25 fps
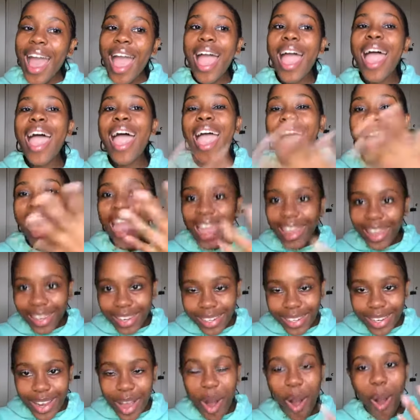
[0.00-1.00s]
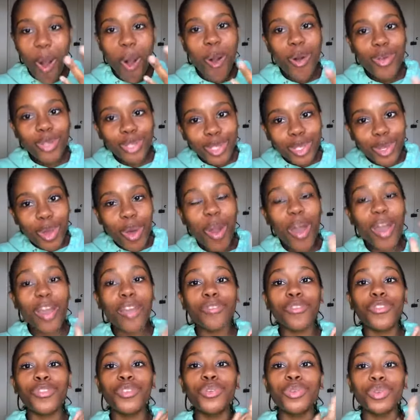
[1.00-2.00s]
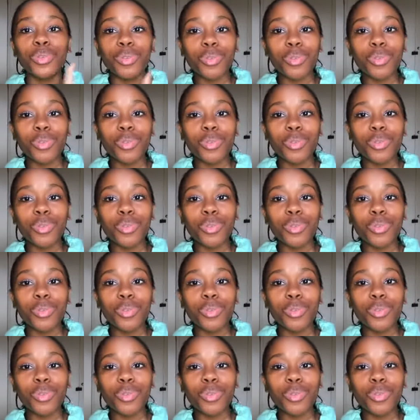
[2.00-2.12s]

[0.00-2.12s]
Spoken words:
And also, if you...